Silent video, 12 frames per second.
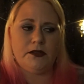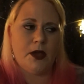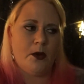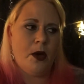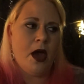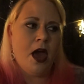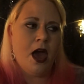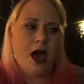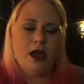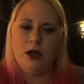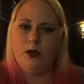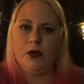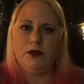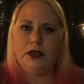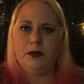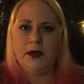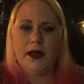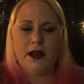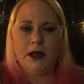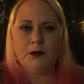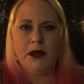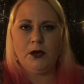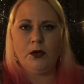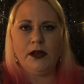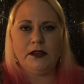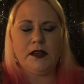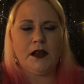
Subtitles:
So you won't see me editing my noise,